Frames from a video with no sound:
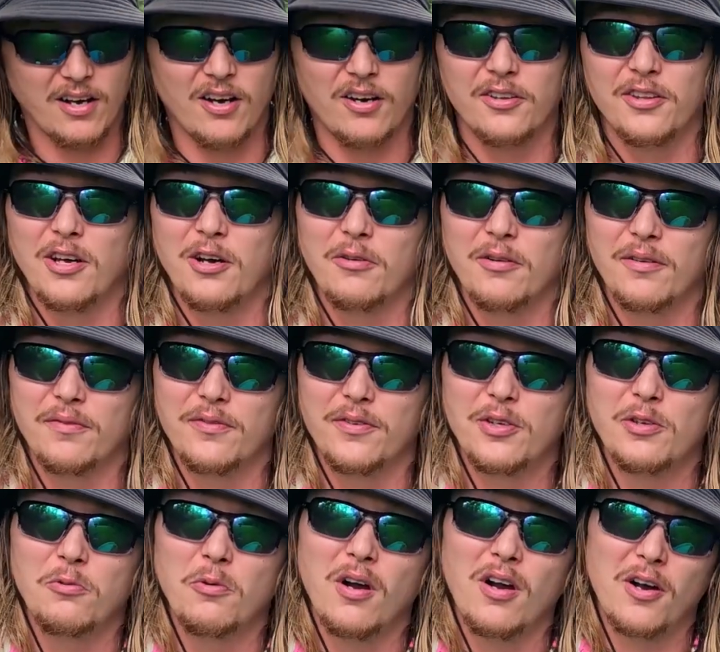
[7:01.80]
although if
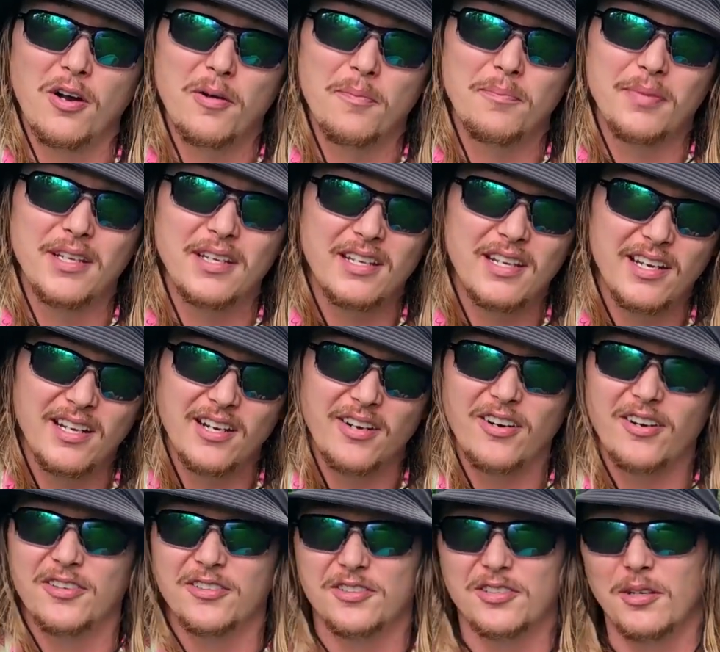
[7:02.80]
you are a
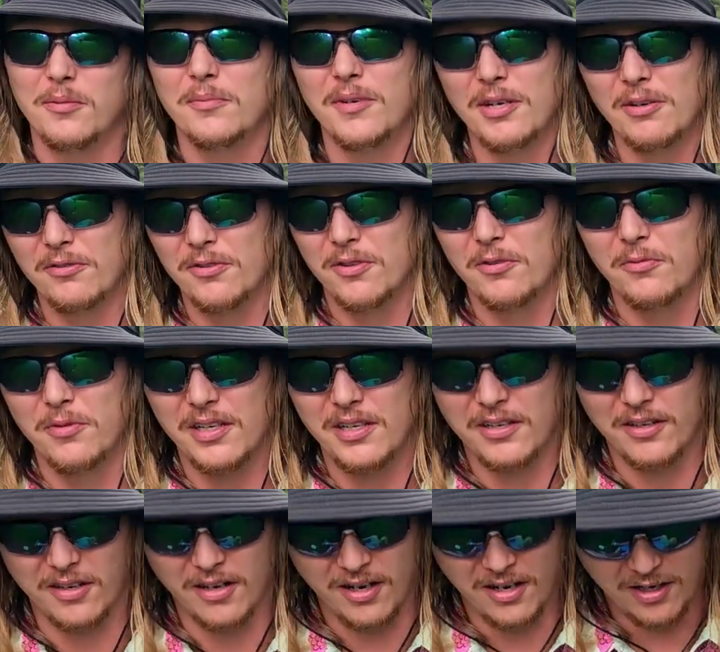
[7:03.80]
beginner or somebody with a
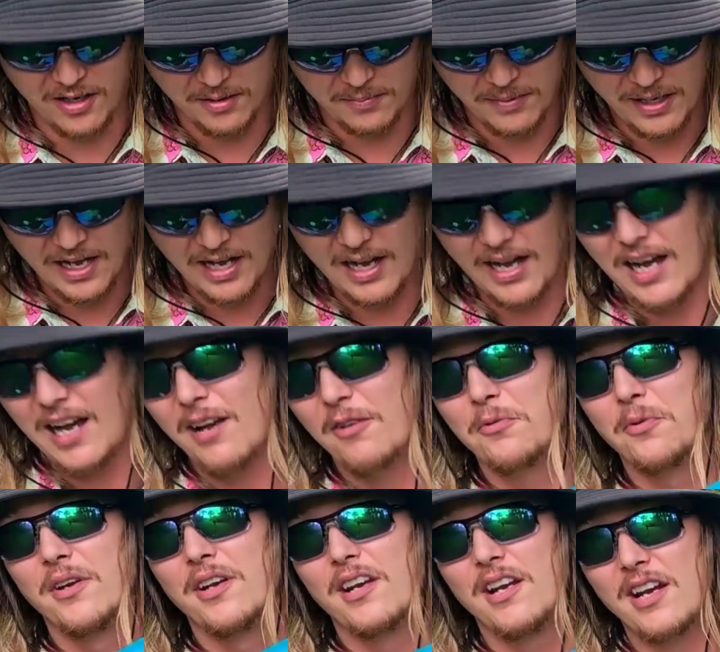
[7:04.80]
weaker arm, I
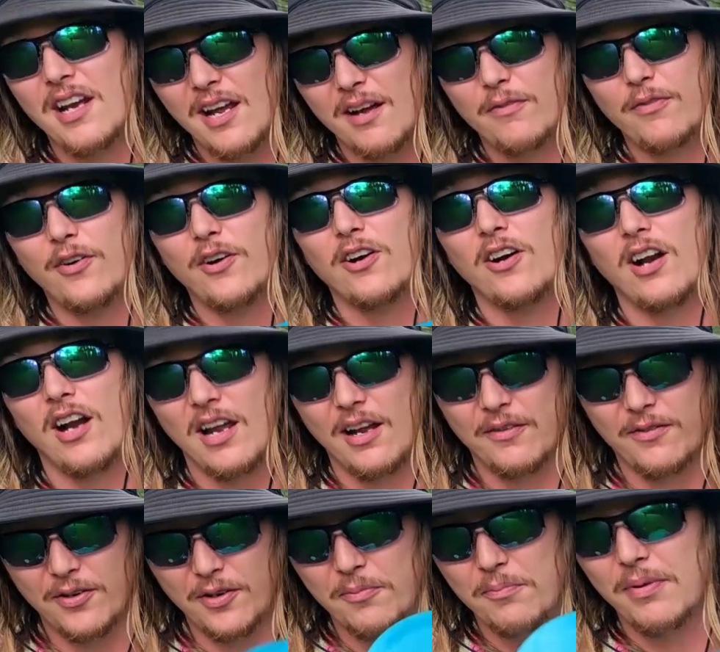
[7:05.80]
would never
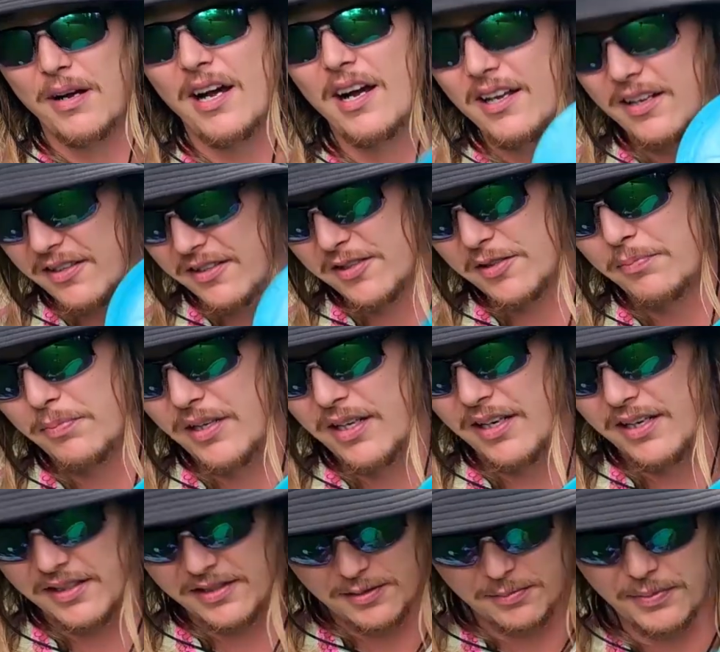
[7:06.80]
ever buy a
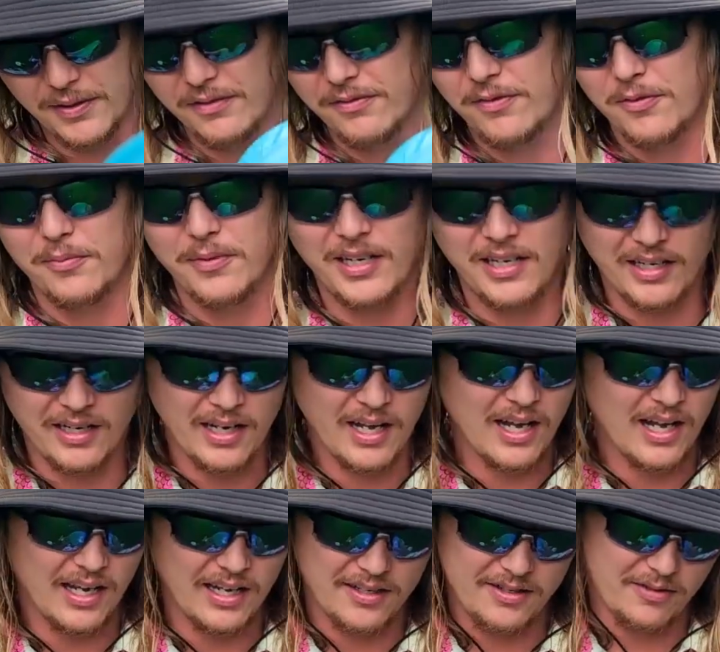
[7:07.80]
Splice. But for me,
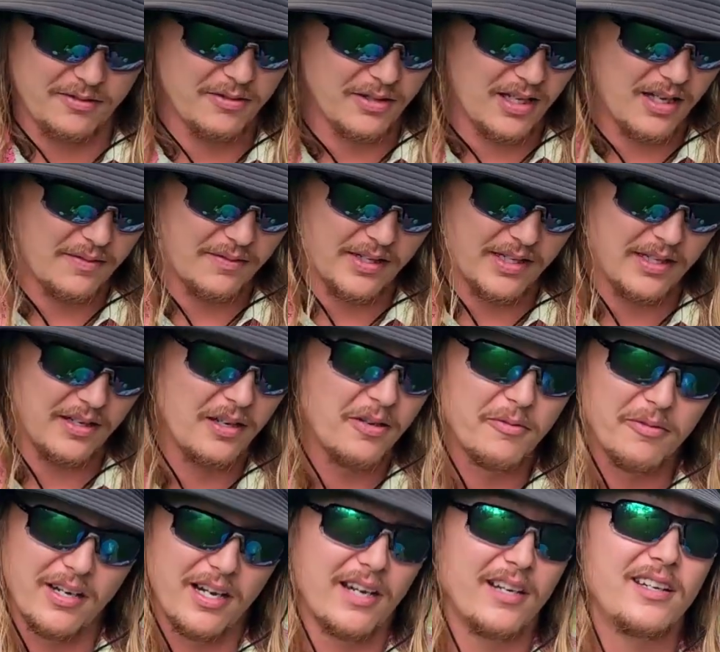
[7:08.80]
I do love it.
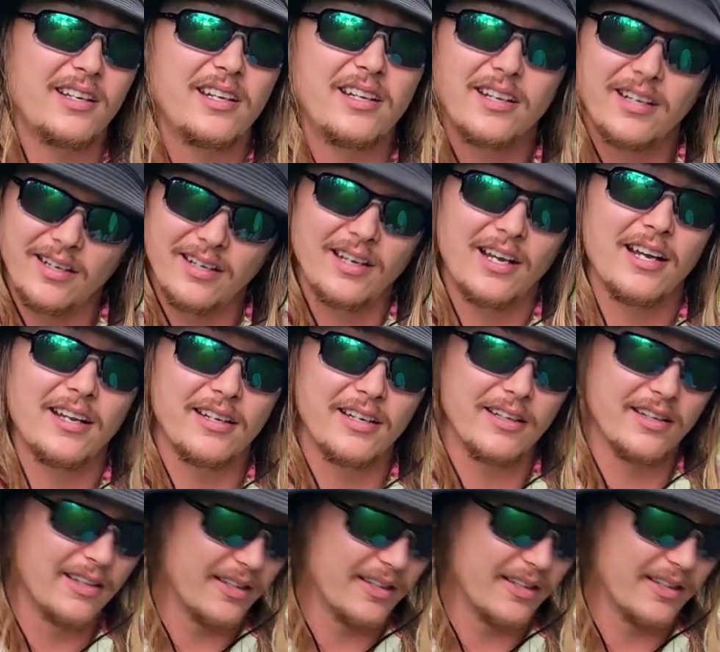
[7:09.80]
When I need it, I need